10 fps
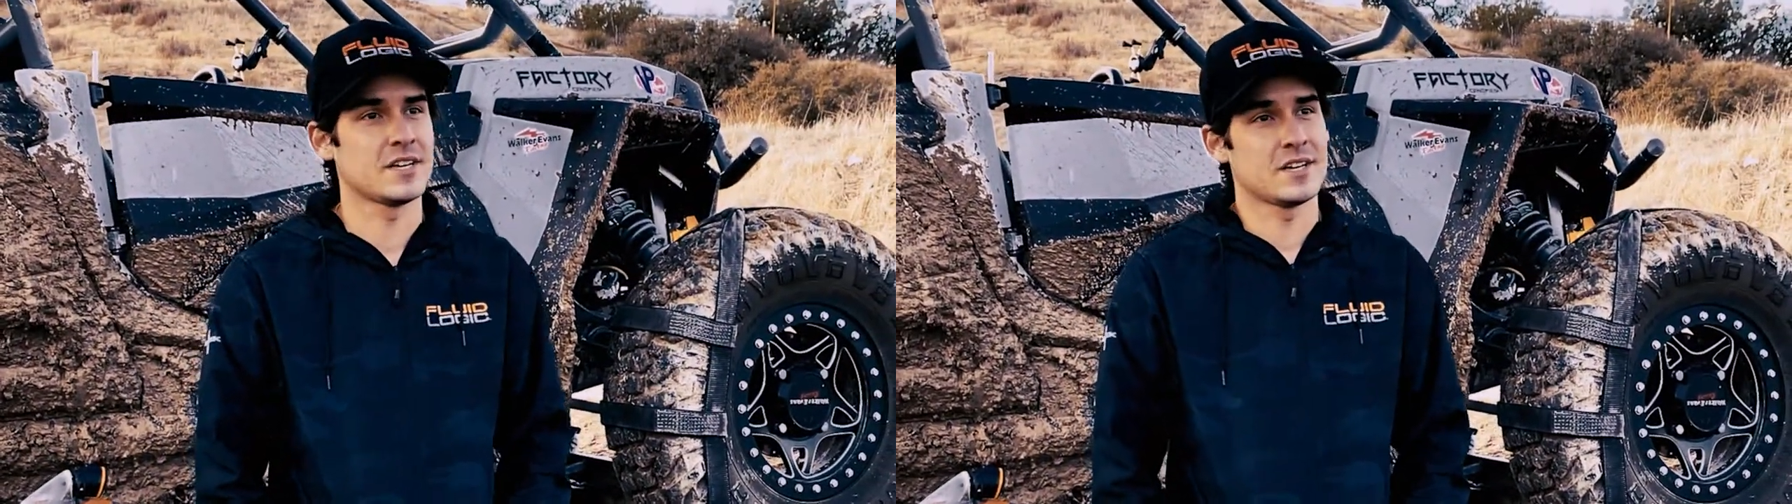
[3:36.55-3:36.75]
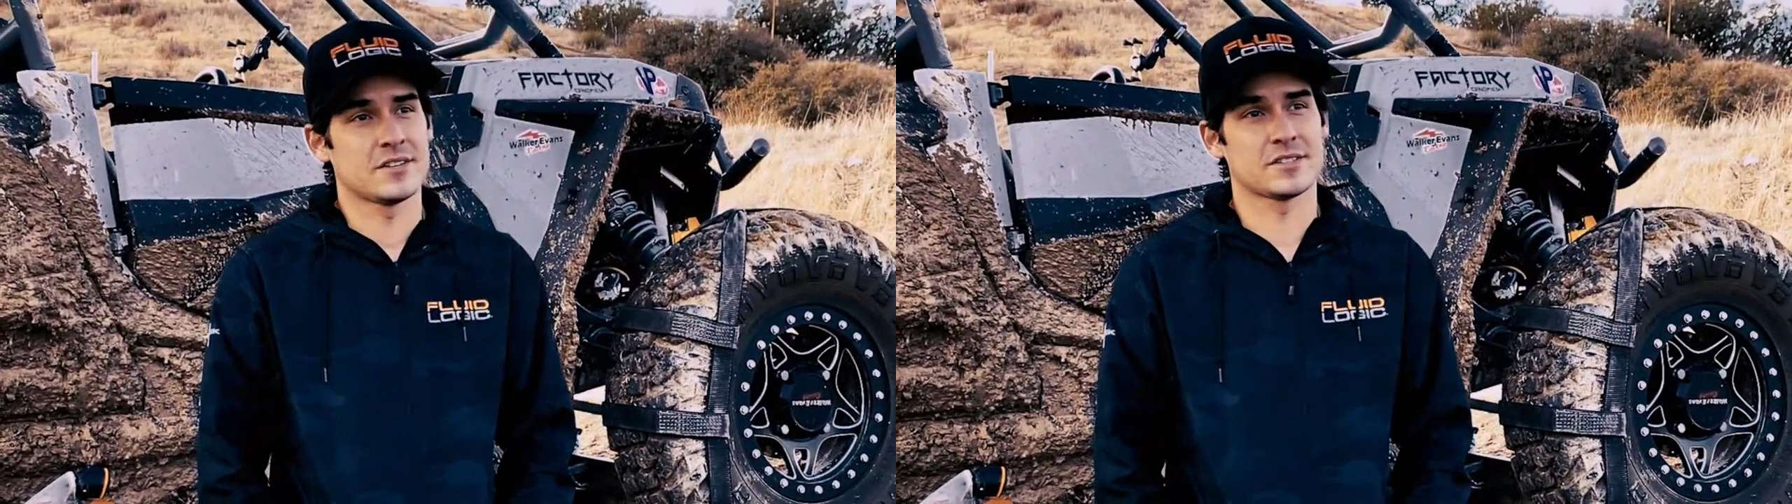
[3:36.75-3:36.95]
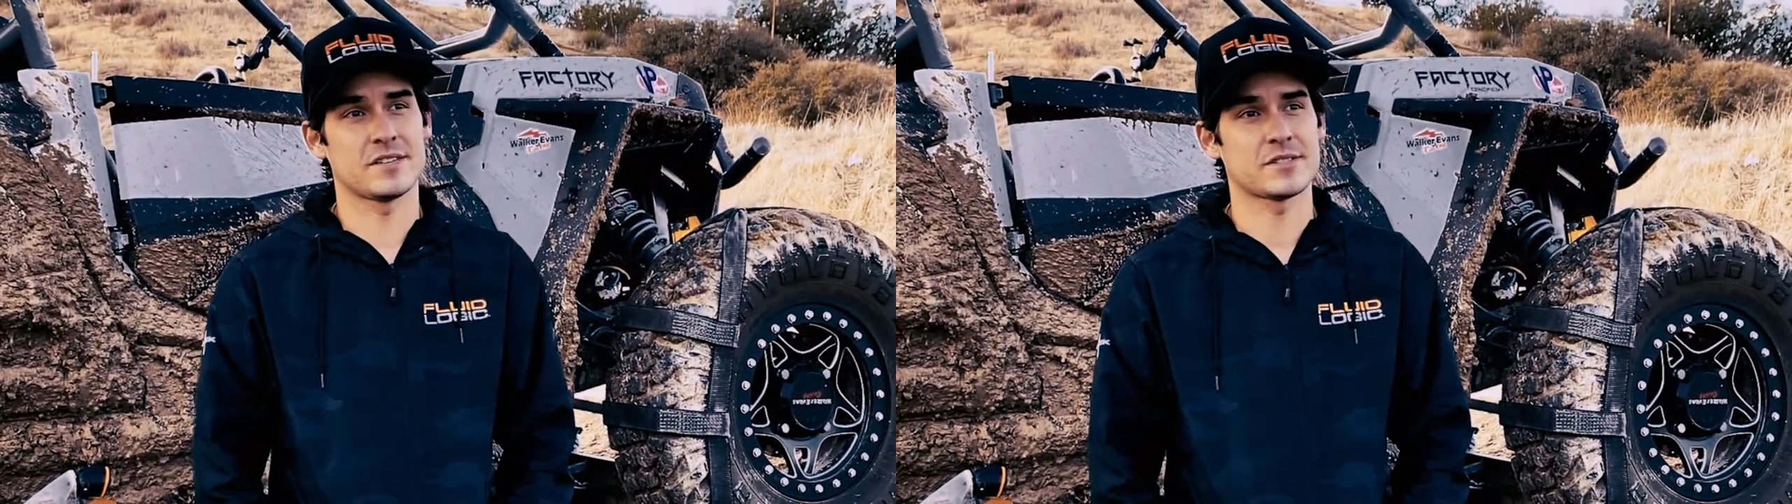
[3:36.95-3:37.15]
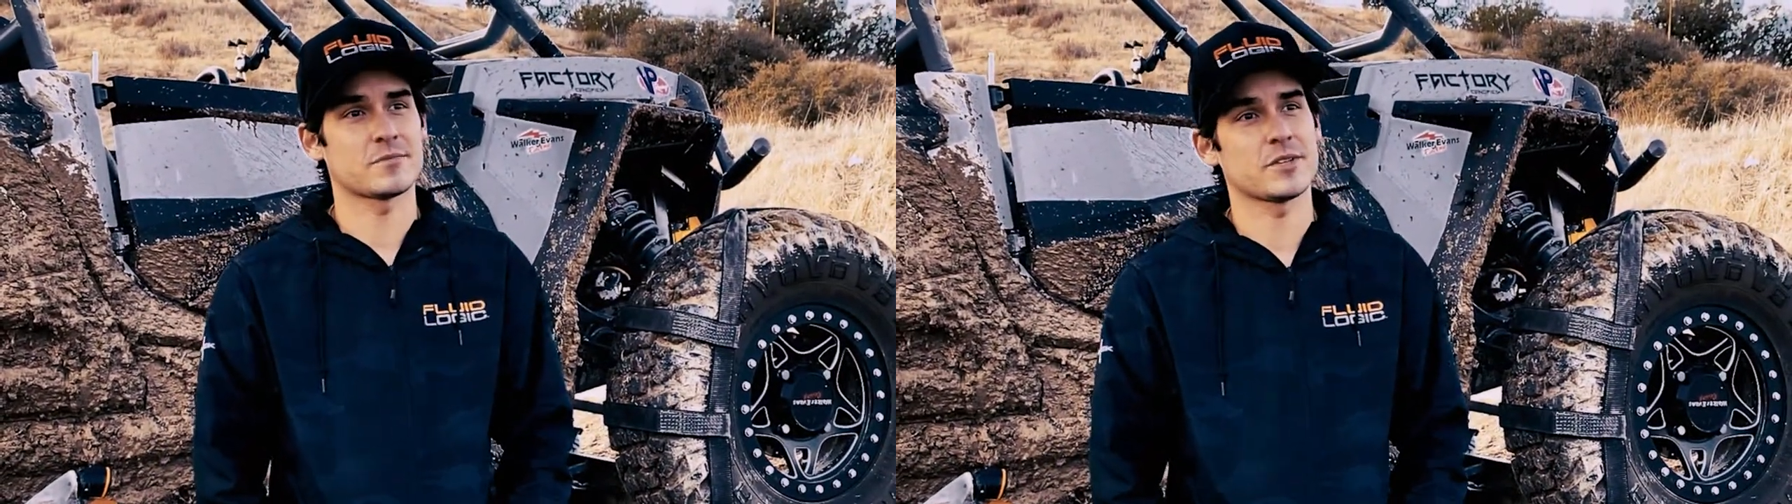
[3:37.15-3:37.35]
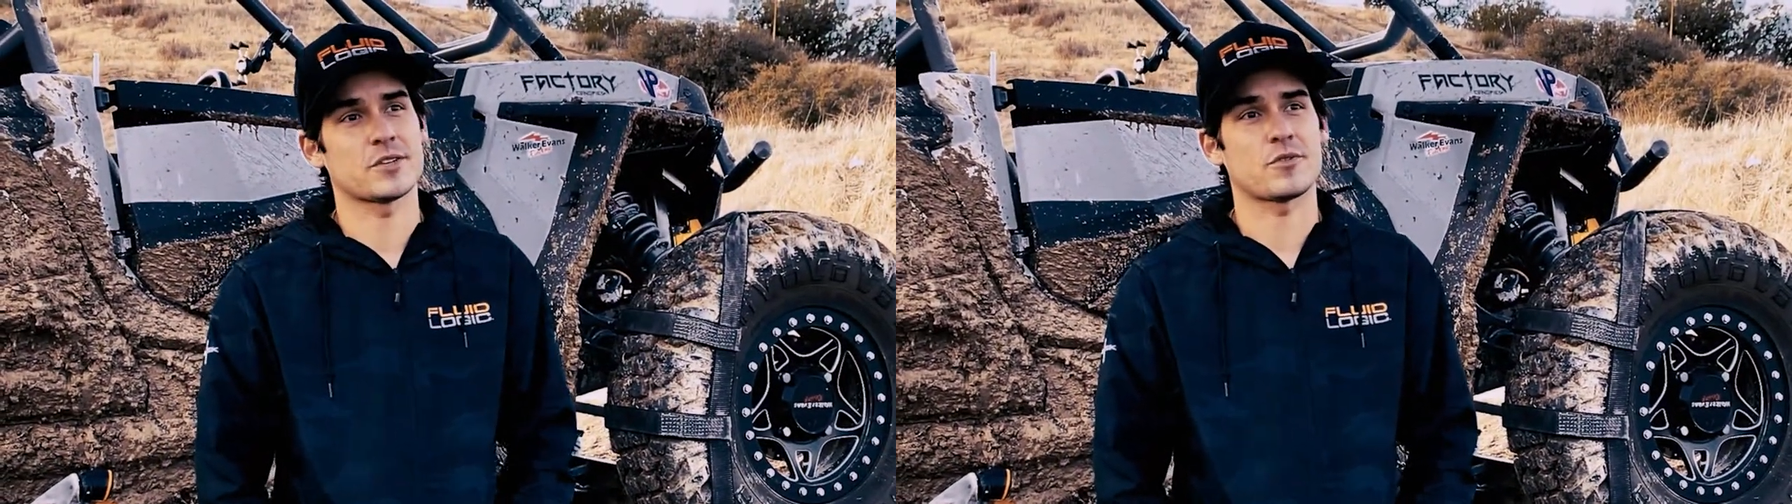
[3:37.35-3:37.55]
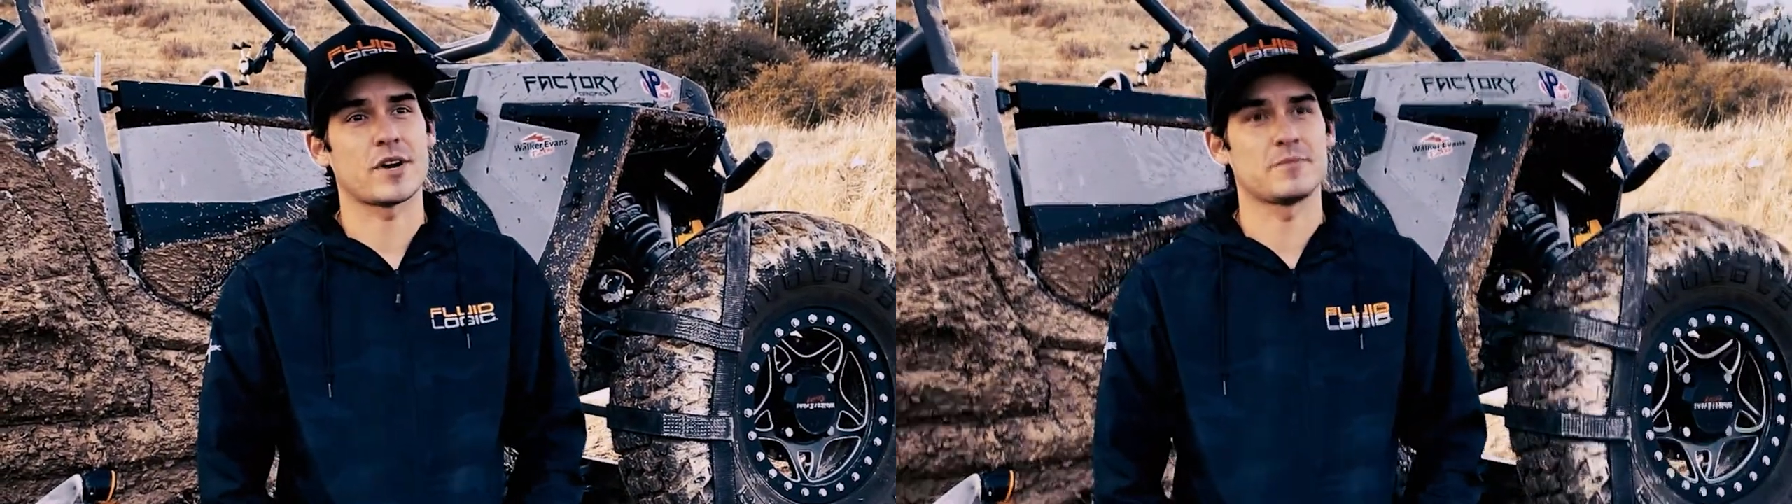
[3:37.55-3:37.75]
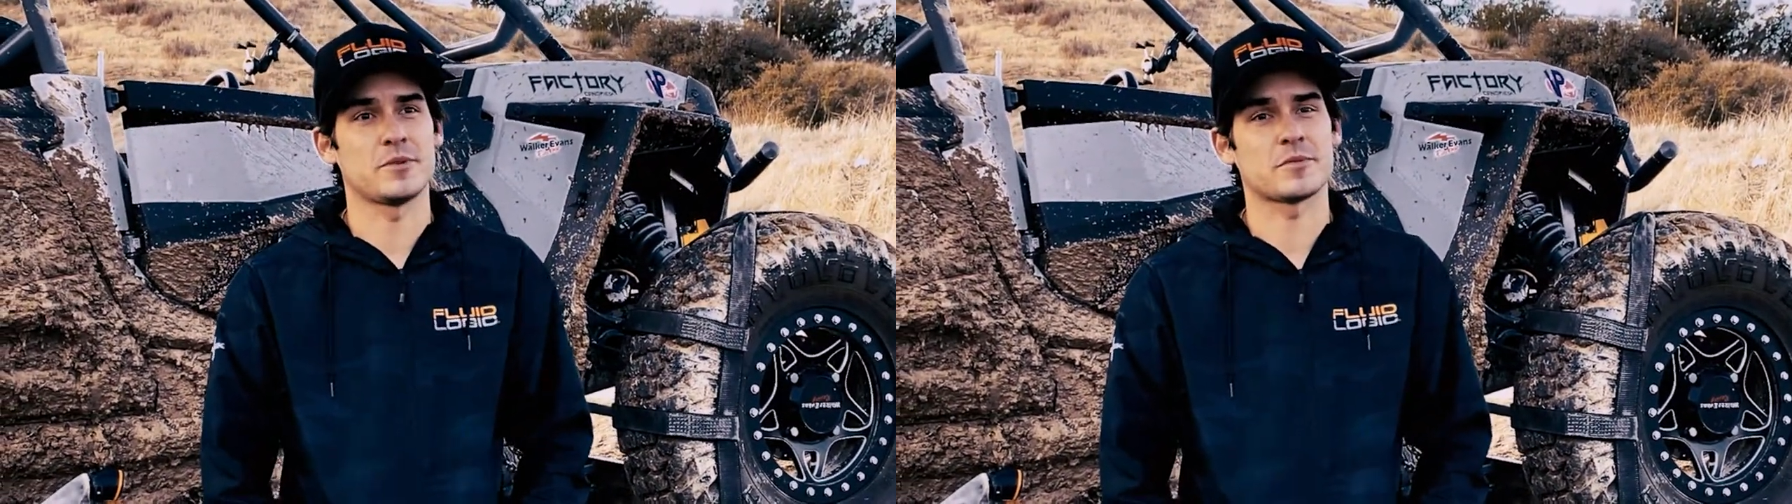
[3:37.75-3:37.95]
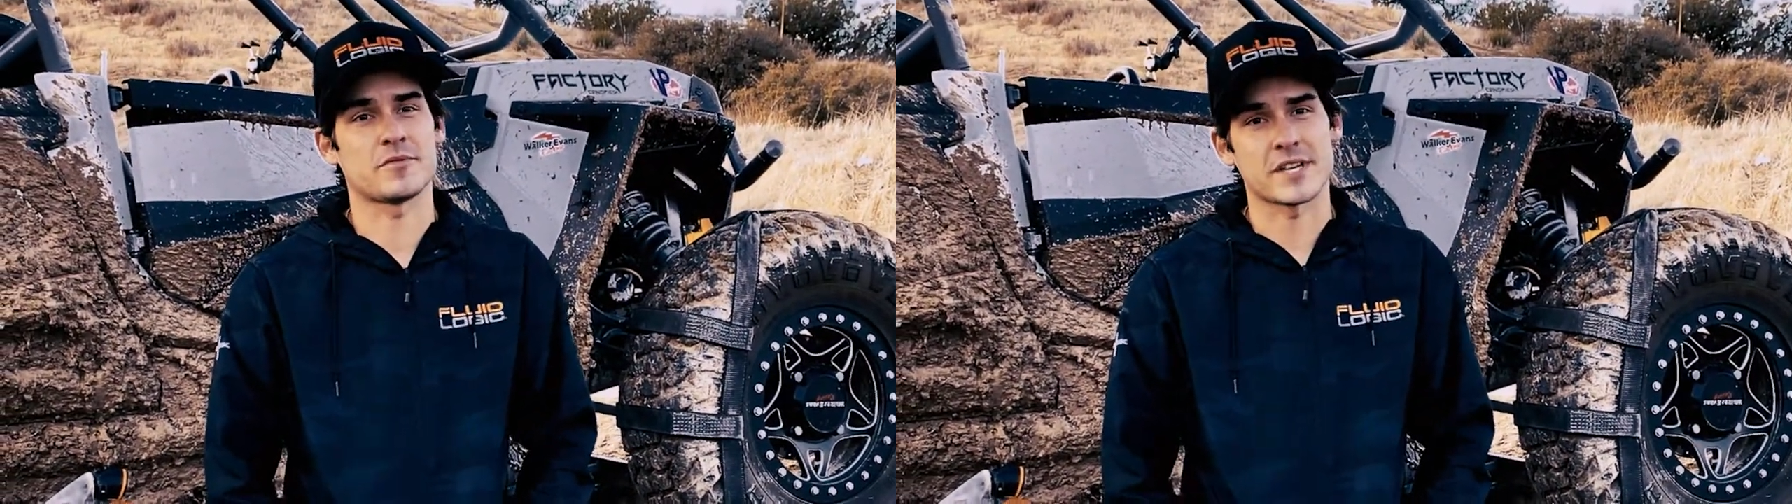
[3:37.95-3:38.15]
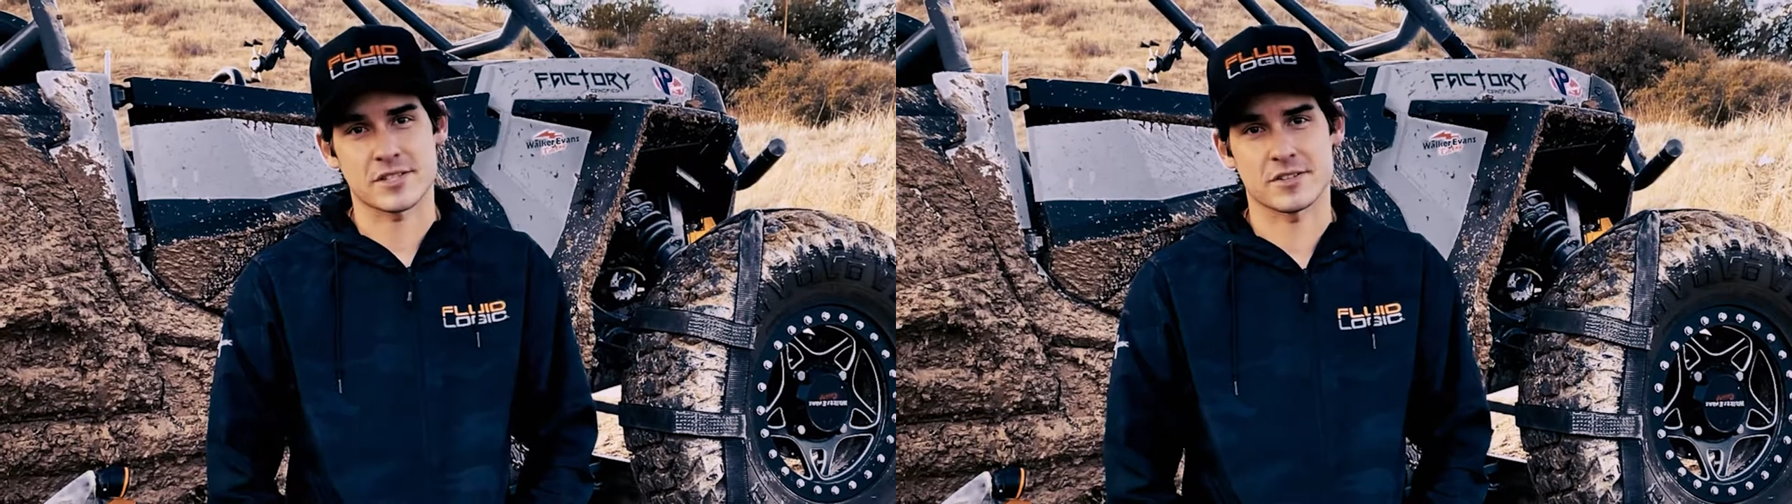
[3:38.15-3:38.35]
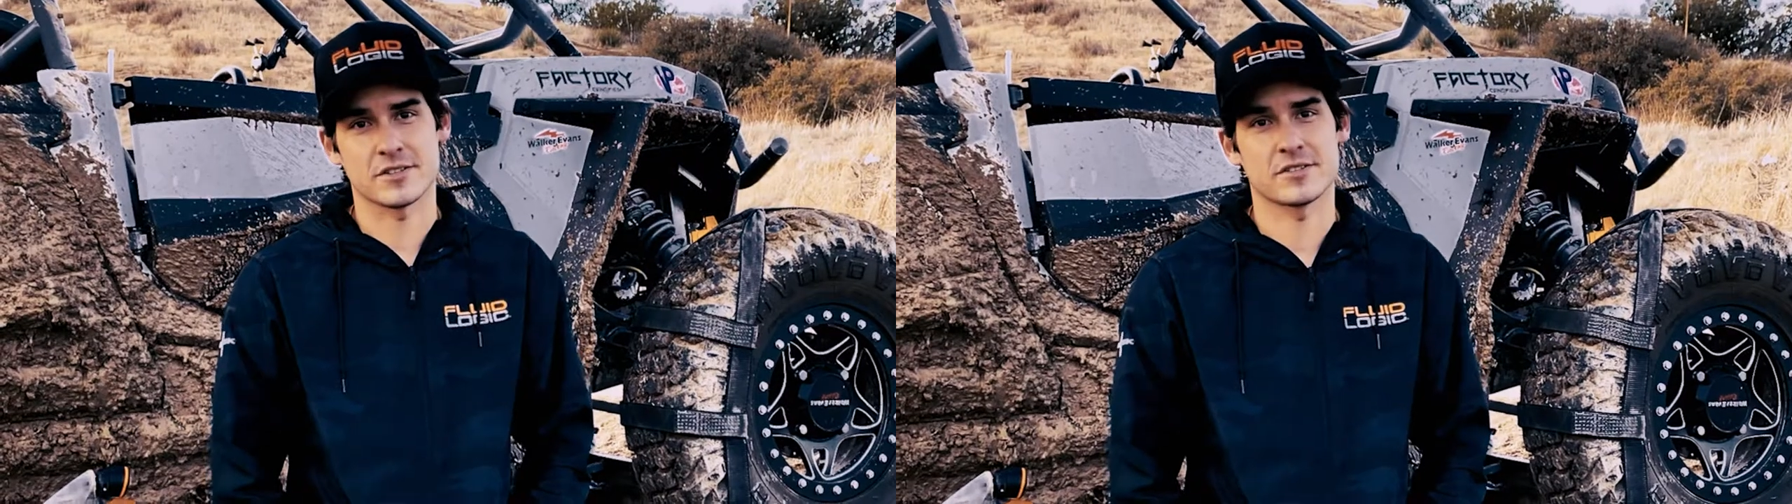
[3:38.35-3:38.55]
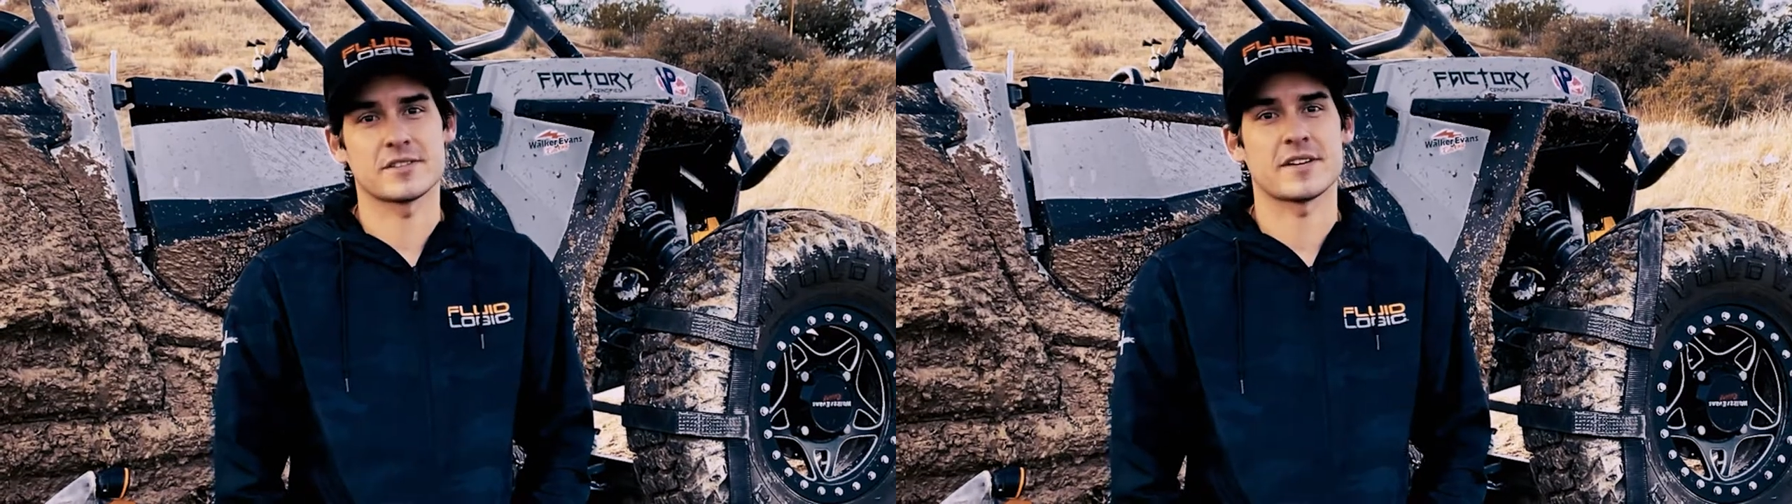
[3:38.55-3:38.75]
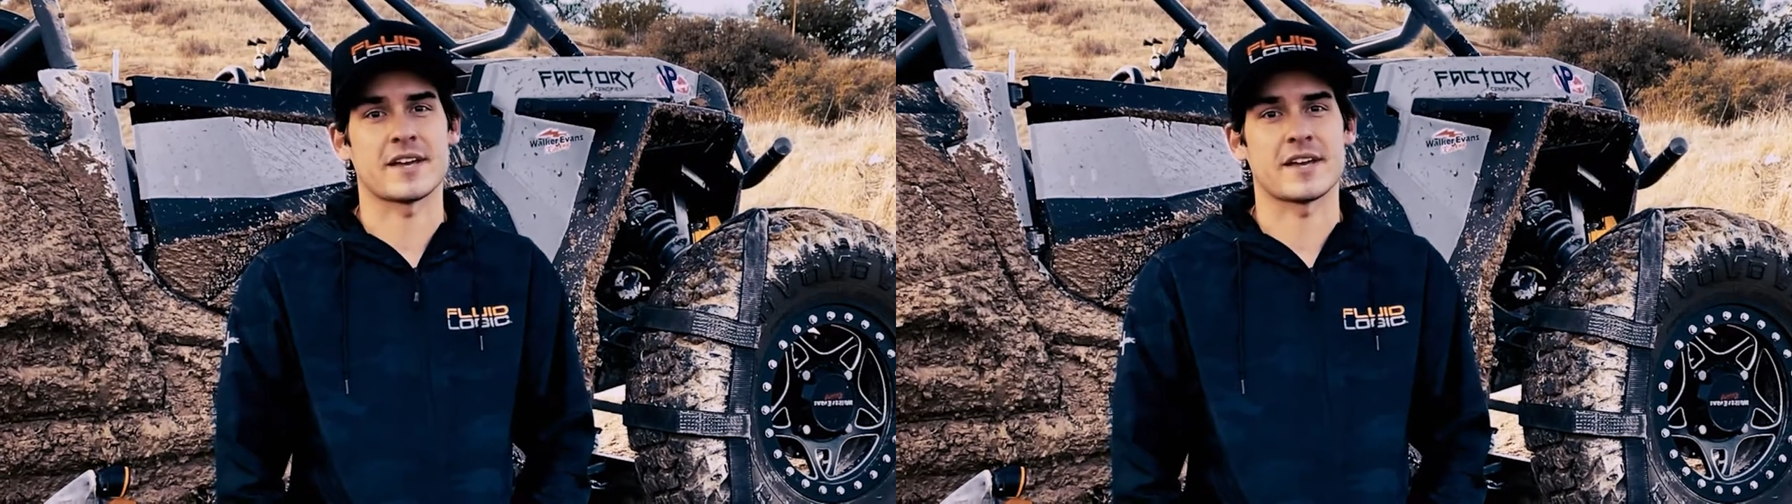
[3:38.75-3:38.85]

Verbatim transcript: there's even some really credible professors